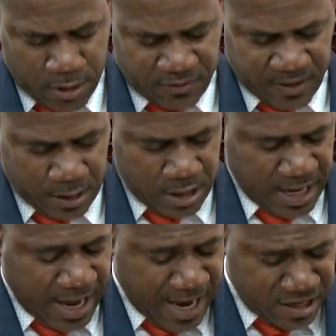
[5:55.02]
The
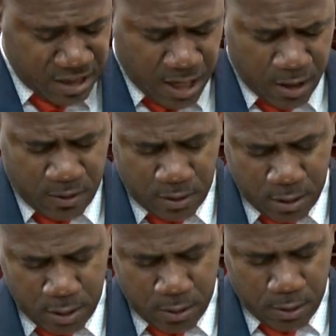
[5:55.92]
second annual
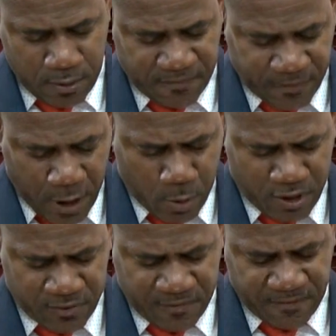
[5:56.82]

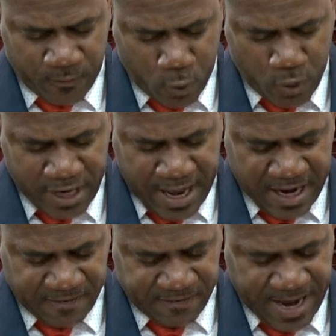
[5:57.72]
Flowers, Food,
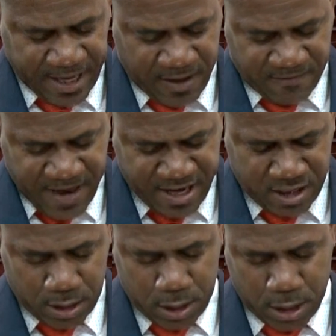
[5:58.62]
and Flag
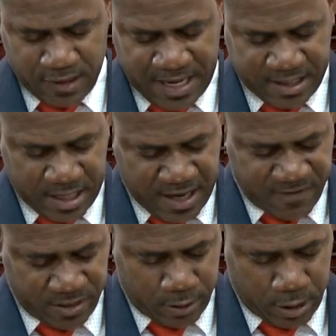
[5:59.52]
event is at
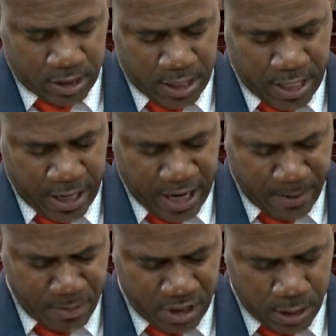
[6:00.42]
11:30
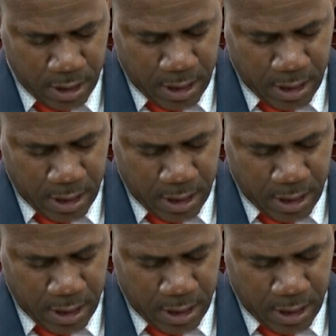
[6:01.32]
a.m.